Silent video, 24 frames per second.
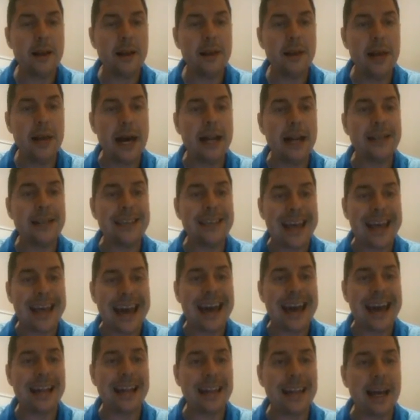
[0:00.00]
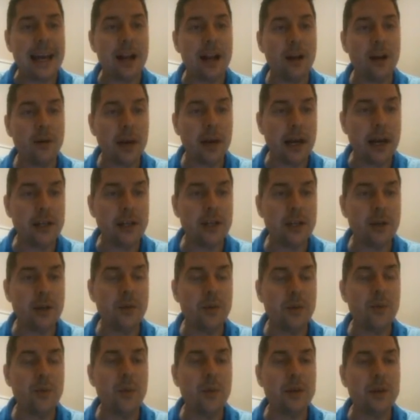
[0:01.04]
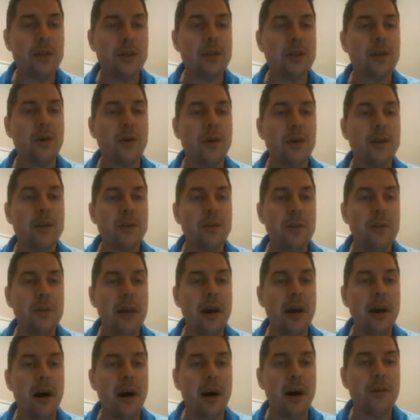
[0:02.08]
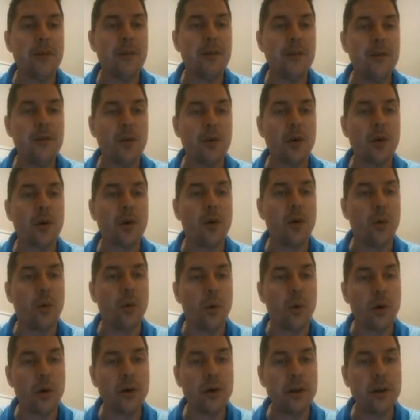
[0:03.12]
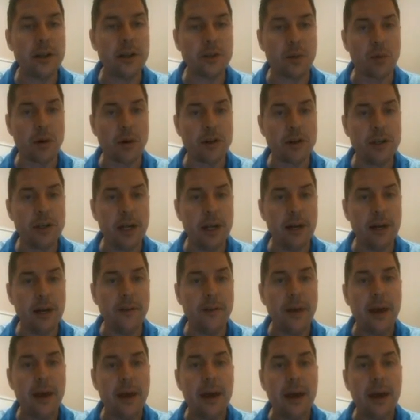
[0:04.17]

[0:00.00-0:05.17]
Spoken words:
that it's at that location, which is going to be off of your coordinates worksheet,